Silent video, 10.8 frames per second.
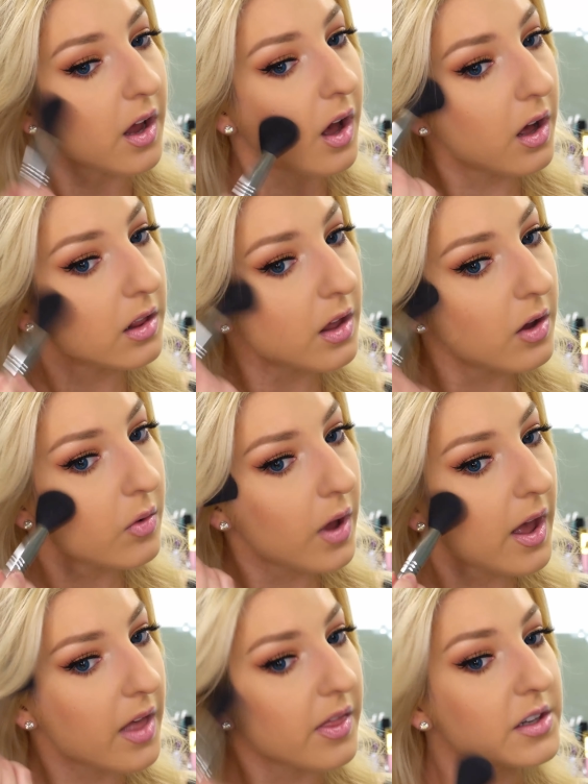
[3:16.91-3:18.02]
hollow
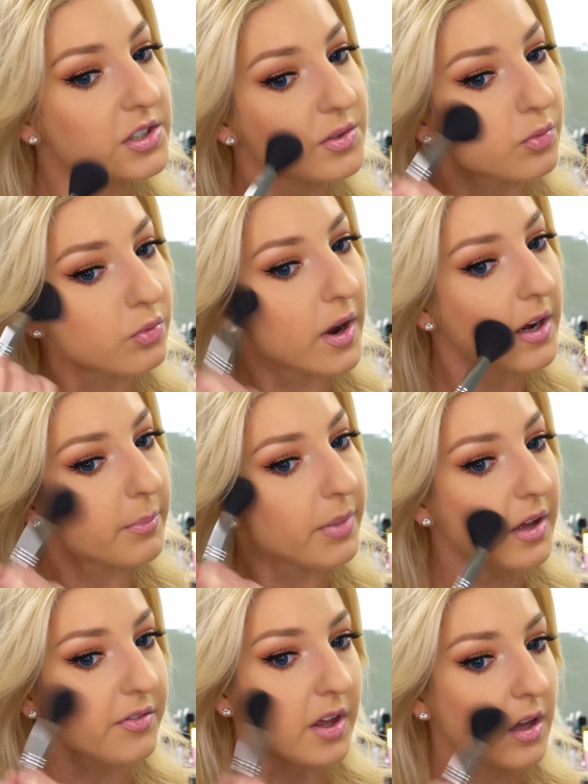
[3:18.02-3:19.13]
and then just right
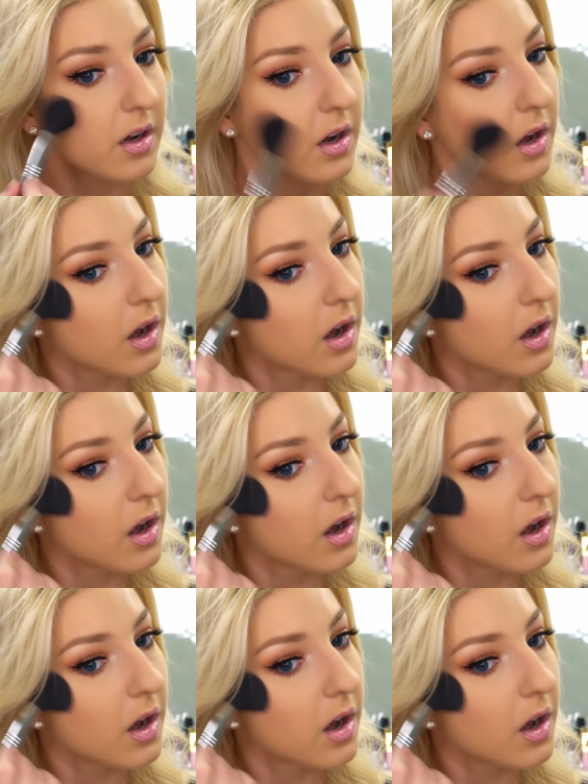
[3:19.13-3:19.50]
above it.